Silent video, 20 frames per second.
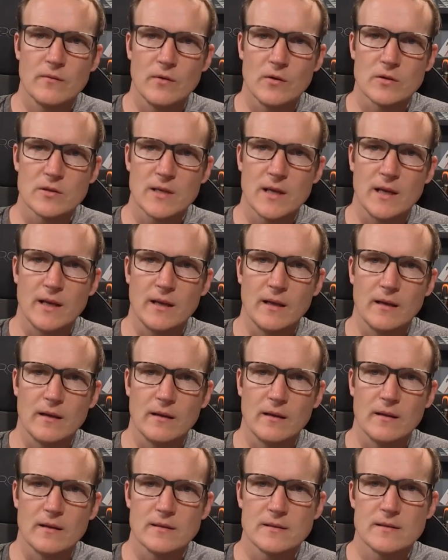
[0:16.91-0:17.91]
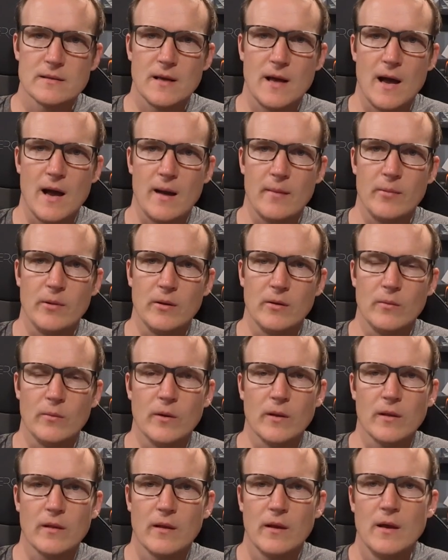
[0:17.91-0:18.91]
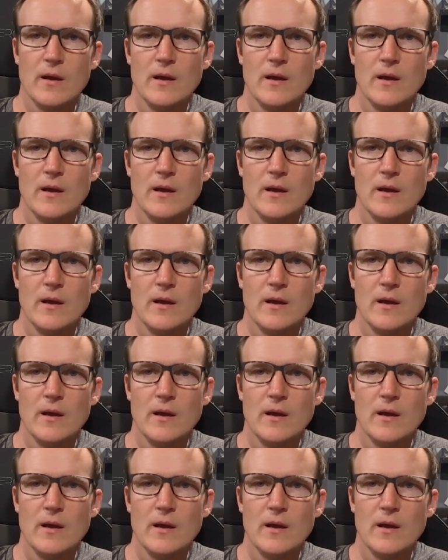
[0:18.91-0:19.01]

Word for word: first getting into this hobby with